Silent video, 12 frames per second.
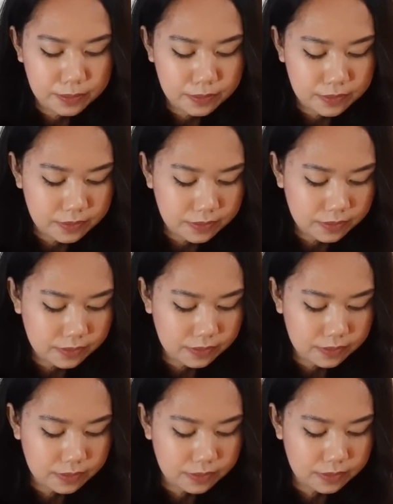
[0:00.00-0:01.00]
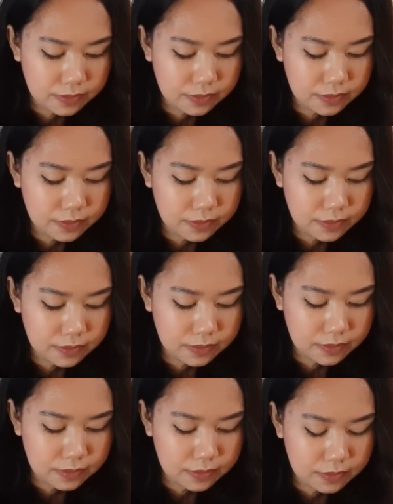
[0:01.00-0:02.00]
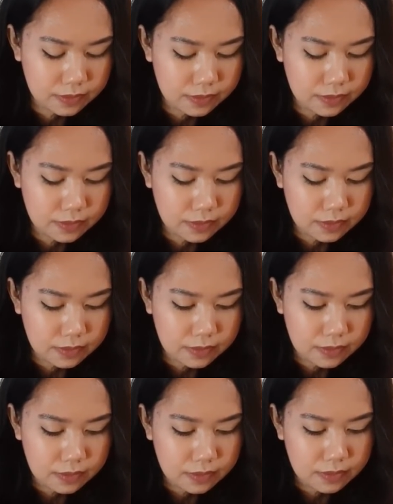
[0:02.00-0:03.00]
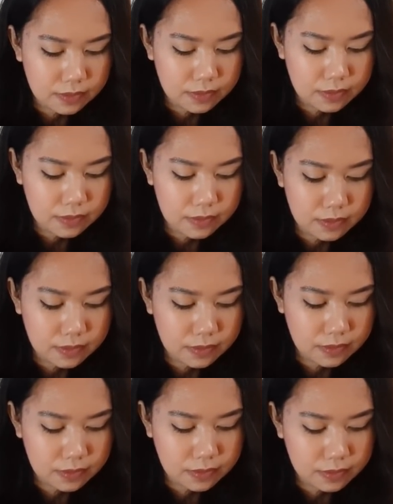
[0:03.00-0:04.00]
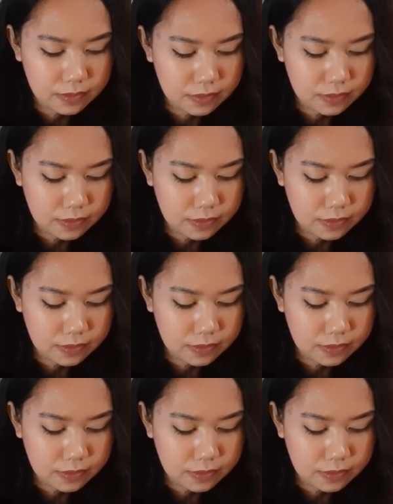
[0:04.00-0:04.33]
Nobody speaks.